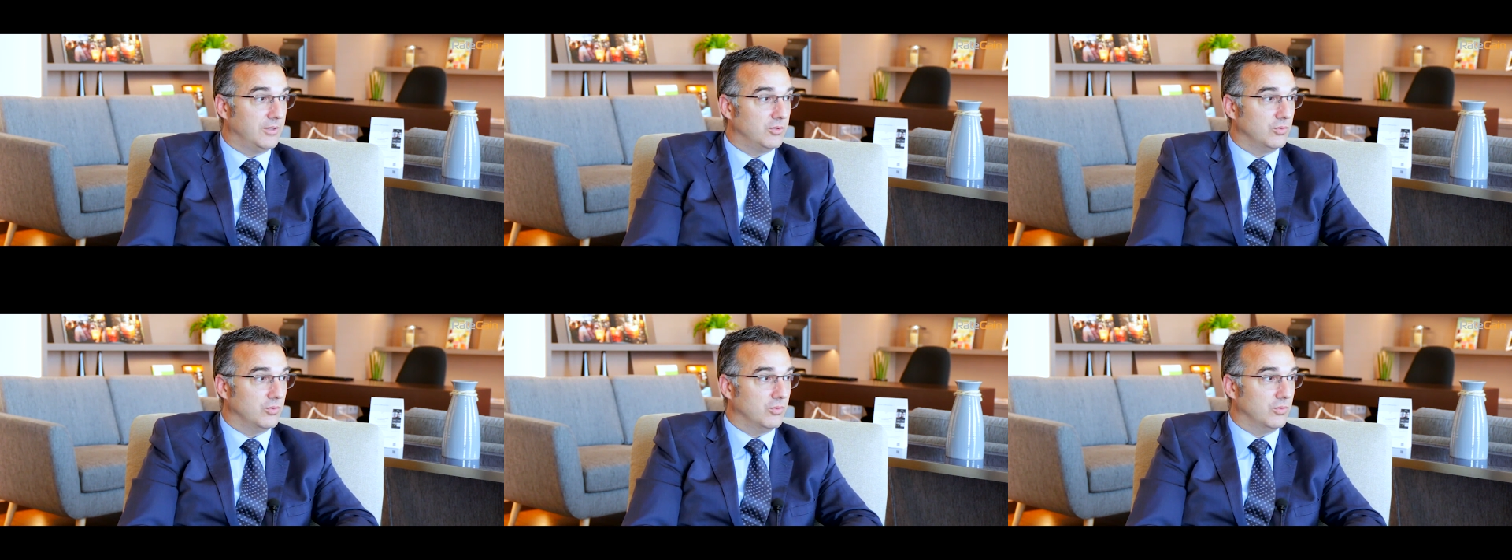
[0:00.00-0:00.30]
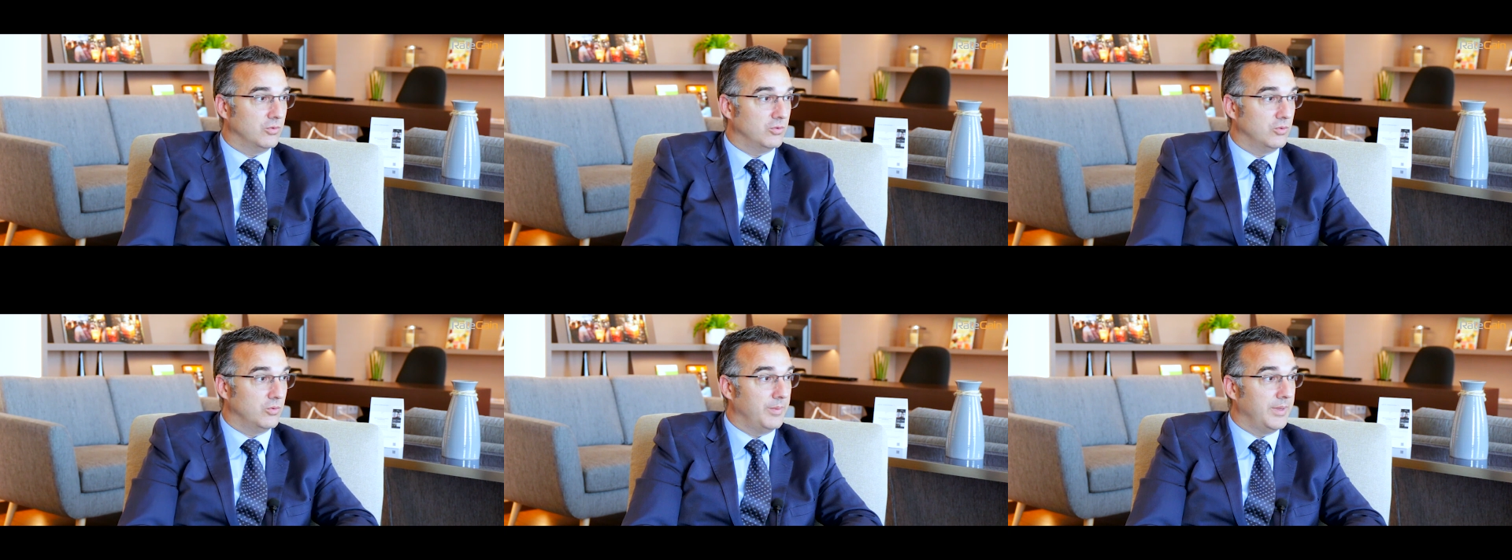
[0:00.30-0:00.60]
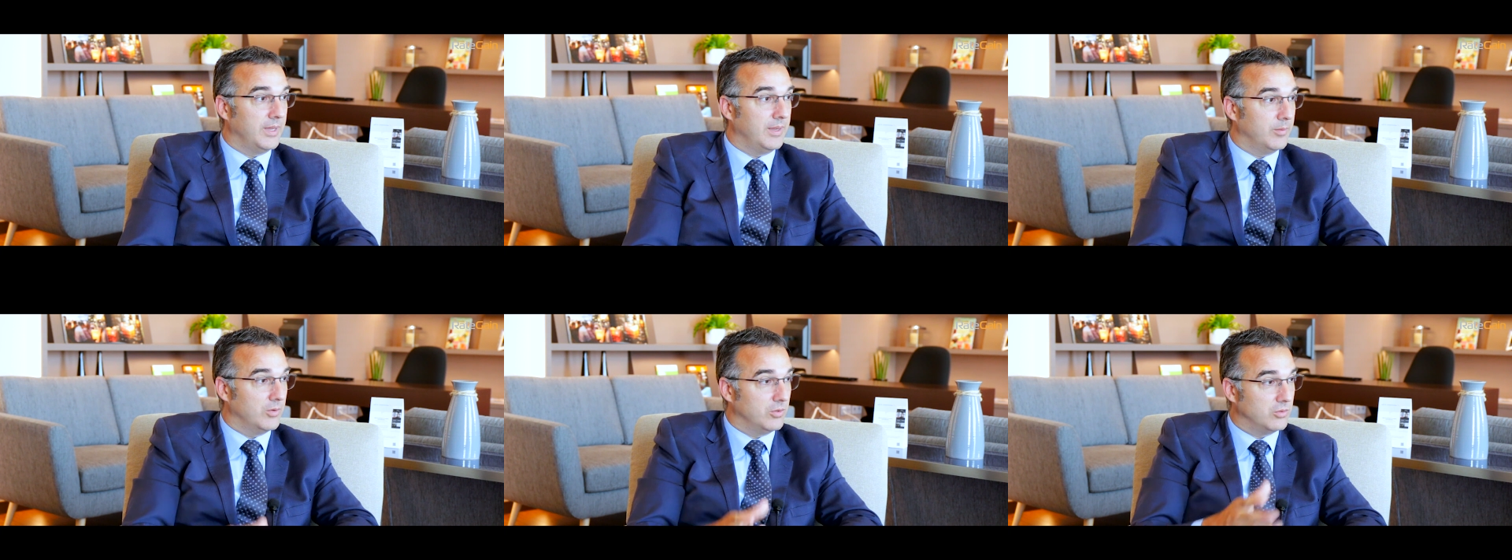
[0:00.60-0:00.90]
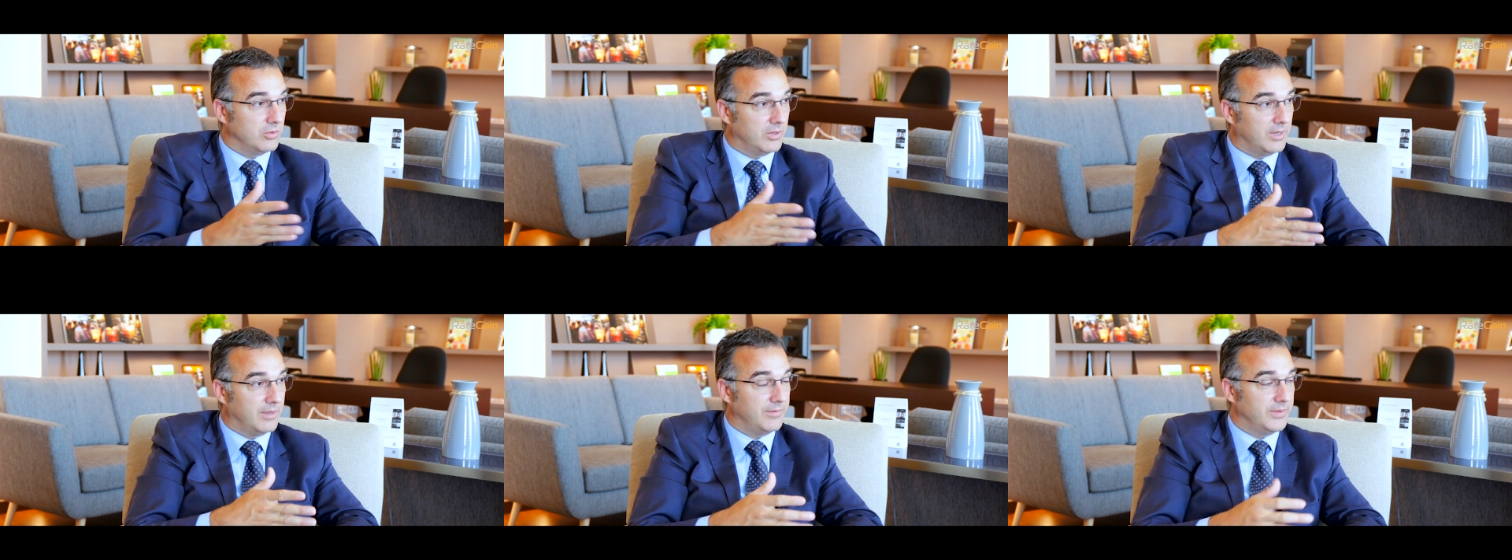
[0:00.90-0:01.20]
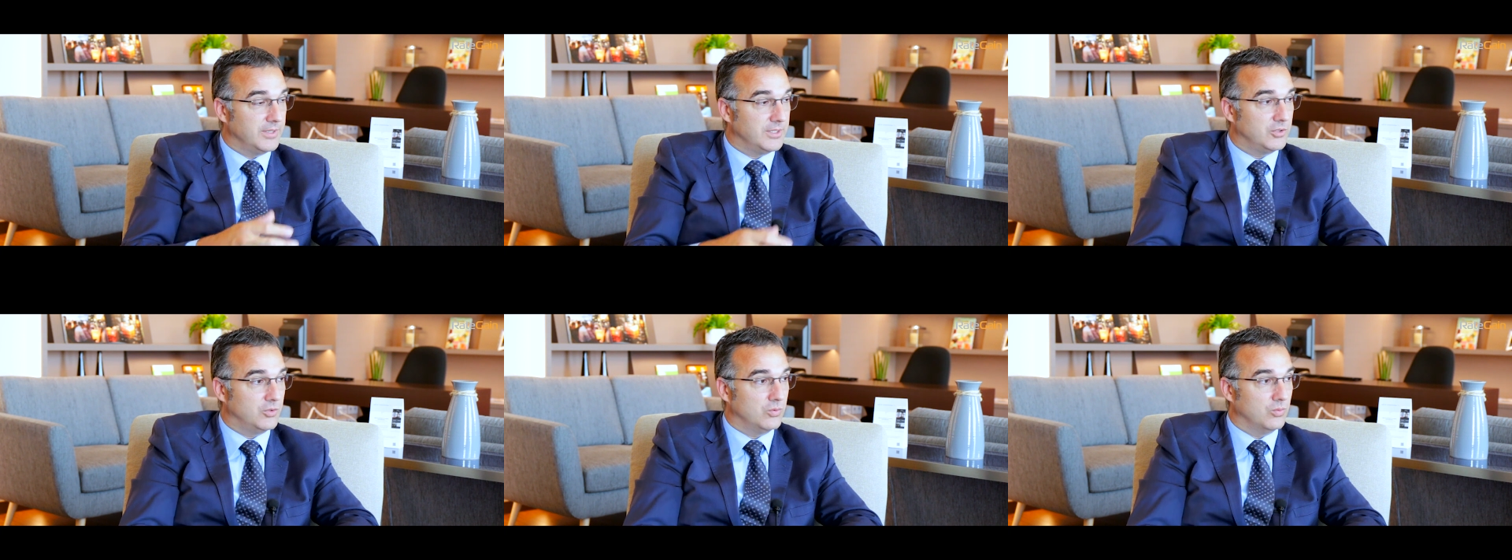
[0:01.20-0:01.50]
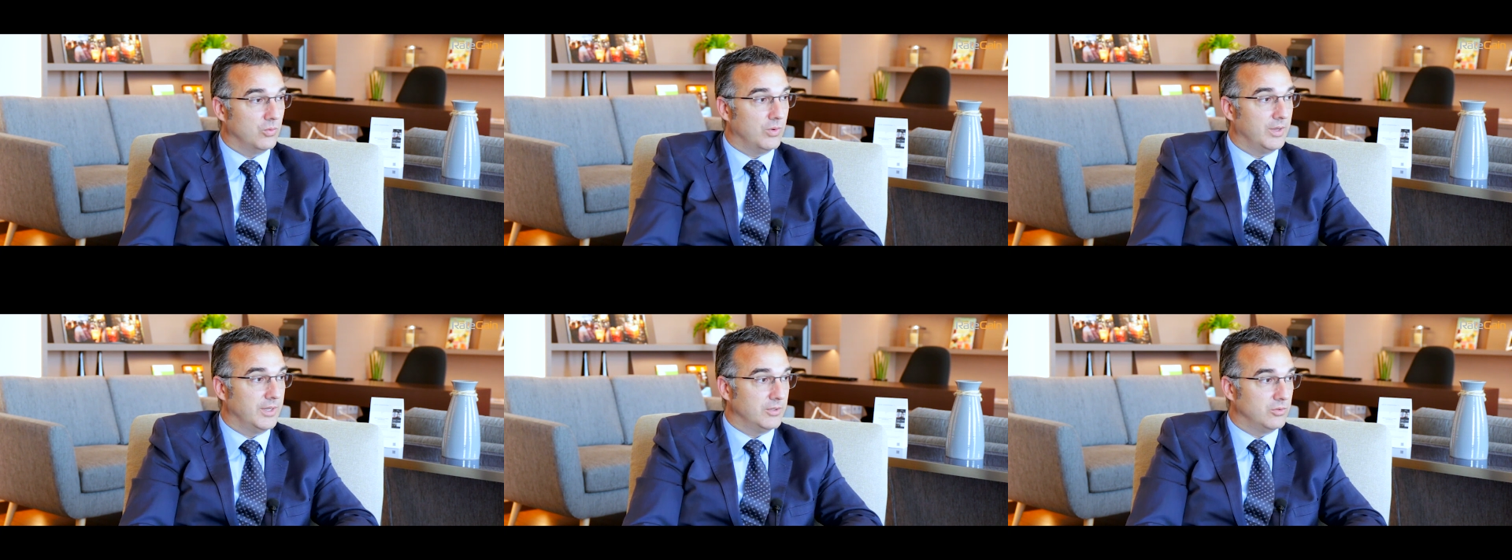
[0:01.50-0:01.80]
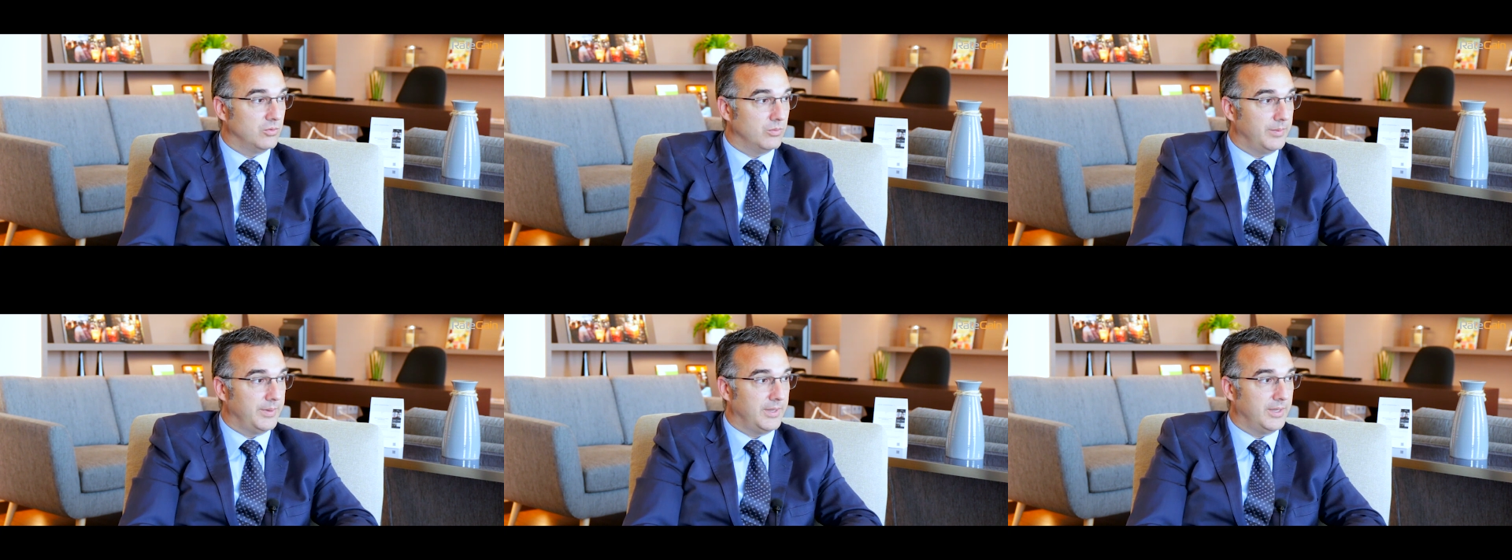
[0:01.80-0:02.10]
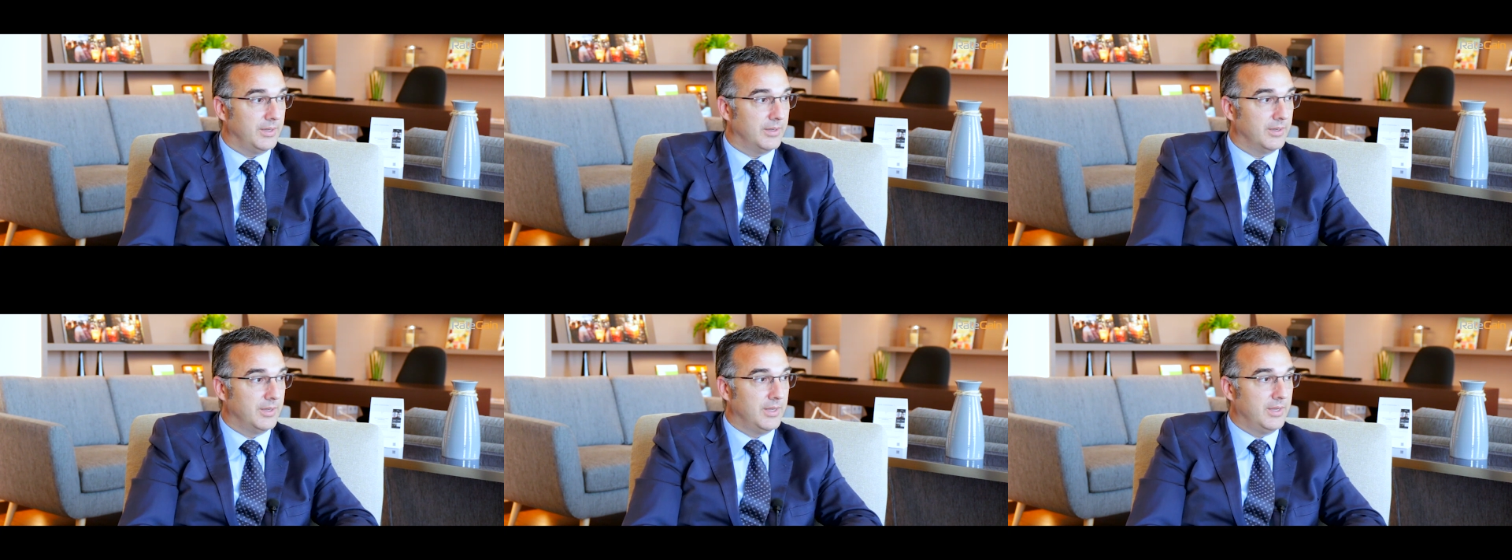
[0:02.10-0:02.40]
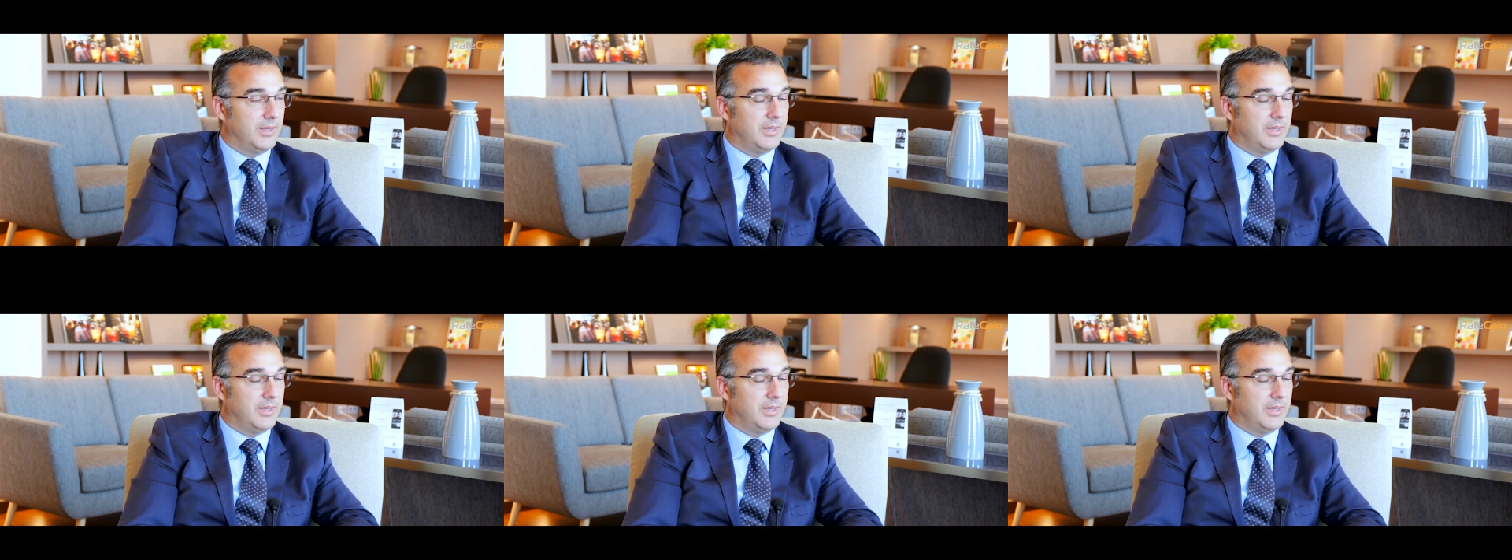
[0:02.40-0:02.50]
to be able to have this tool and to be